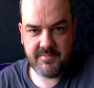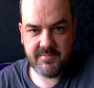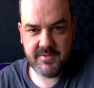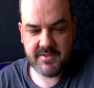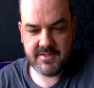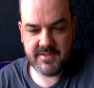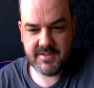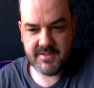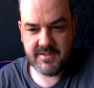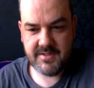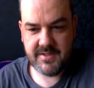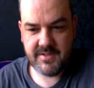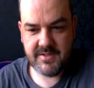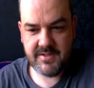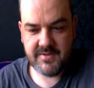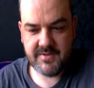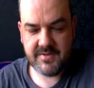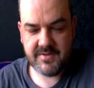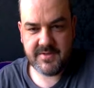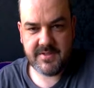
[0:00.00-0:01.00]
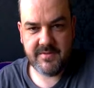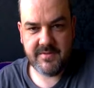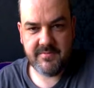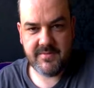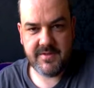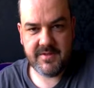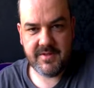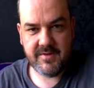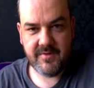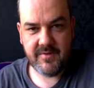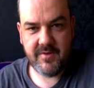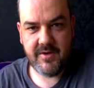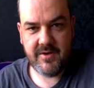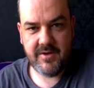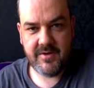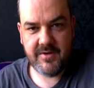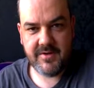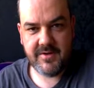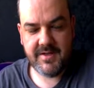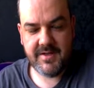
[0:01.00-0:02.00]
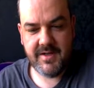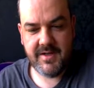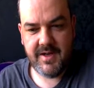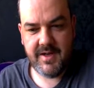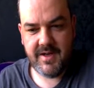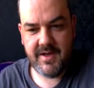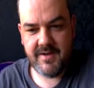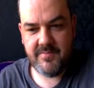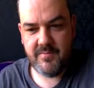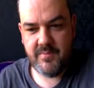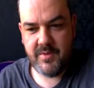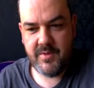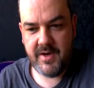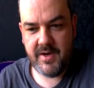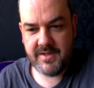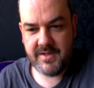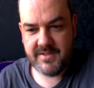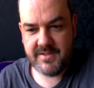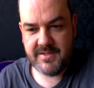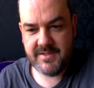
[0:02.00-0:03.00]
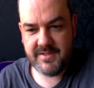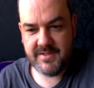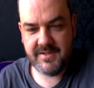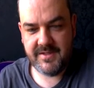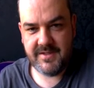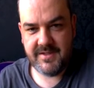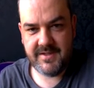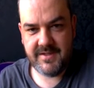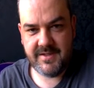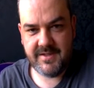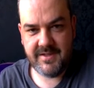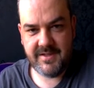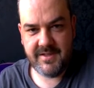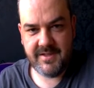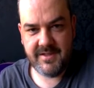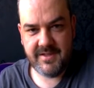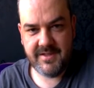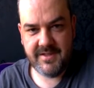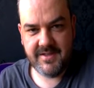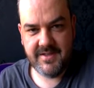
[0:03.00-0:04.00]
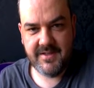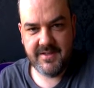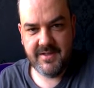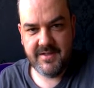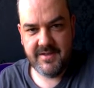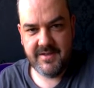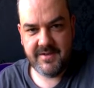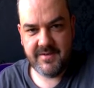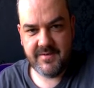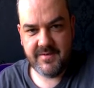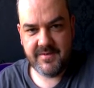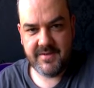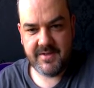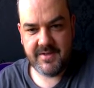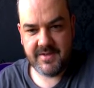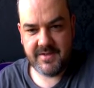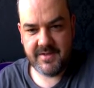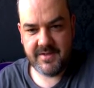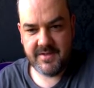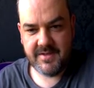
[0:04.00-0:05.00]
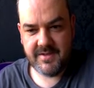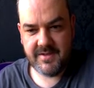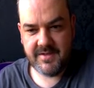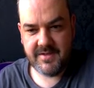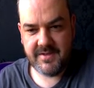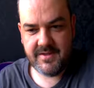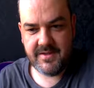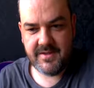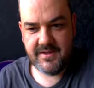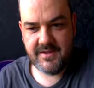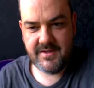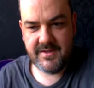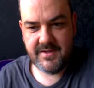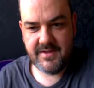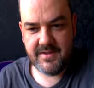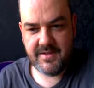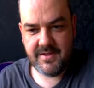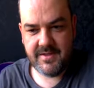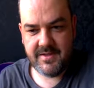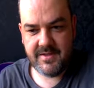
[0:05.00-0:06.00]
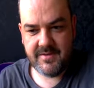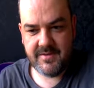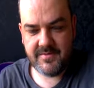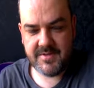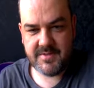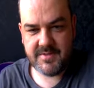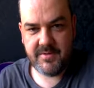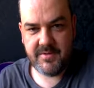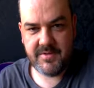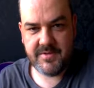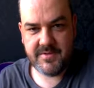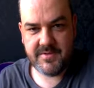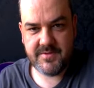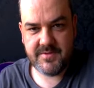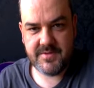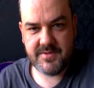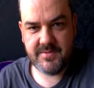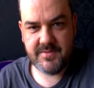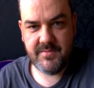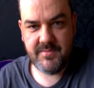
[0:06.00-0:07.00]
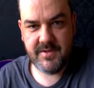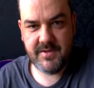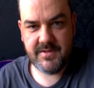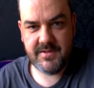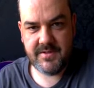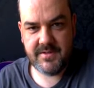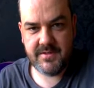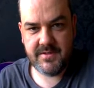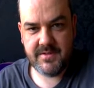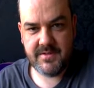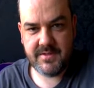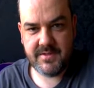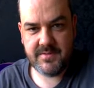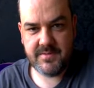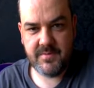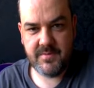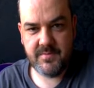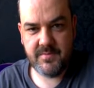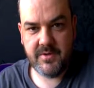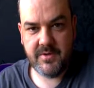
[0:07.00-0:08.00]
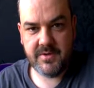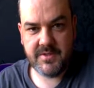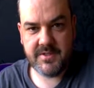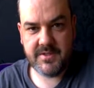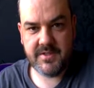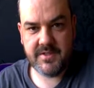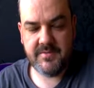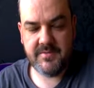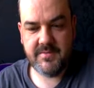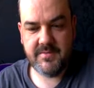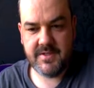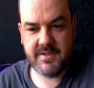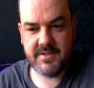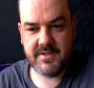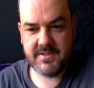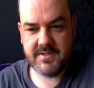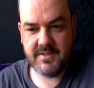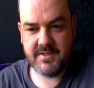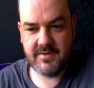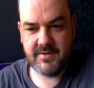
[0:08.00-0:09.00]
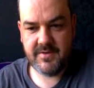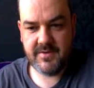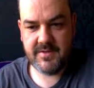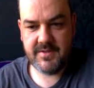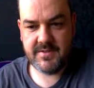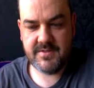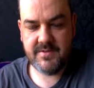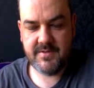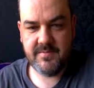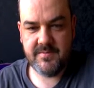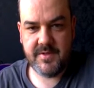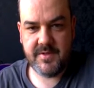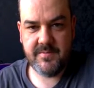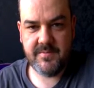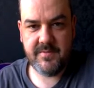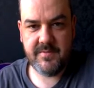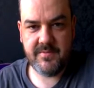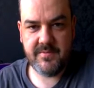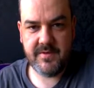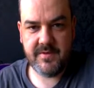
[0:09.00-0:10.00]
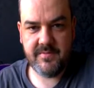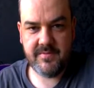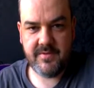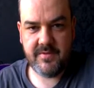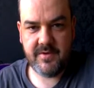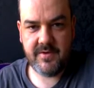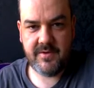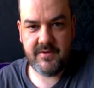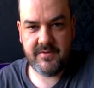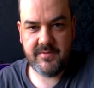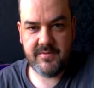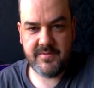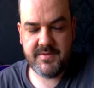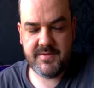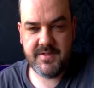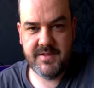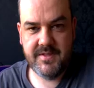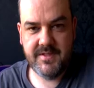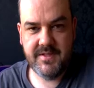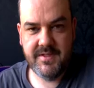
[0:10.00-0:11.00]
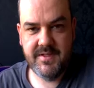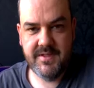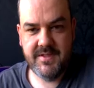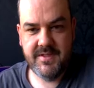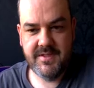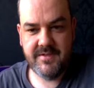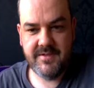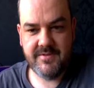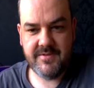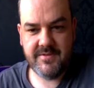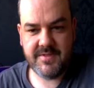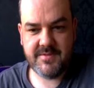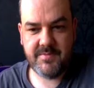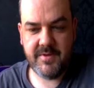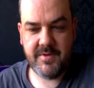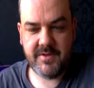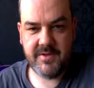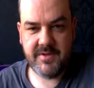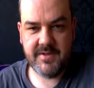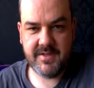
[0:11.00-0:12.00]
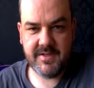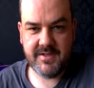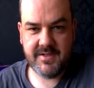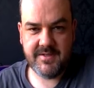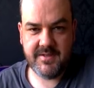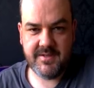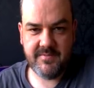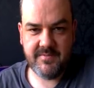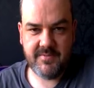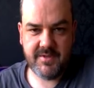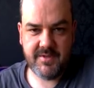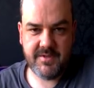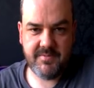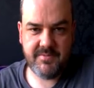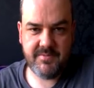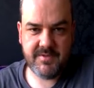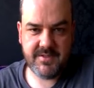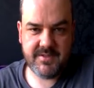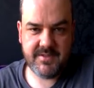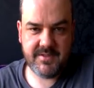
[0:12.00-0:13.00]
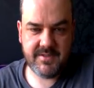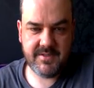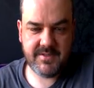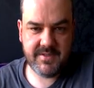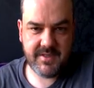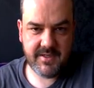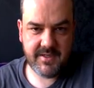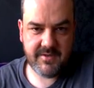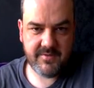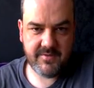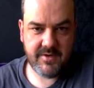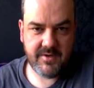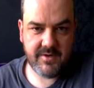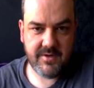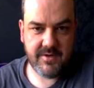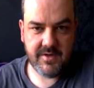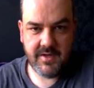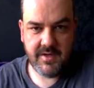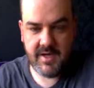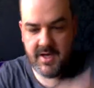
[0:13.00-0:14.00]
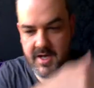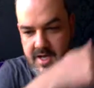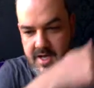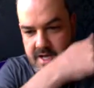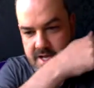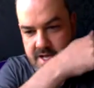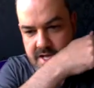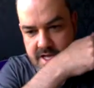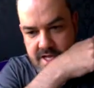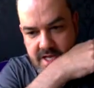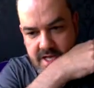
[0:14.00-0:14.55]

the person did do something wrong uh, but that the the the response is a bit disproportionate because there are so many people involved responding to the, what the person did wrong uh,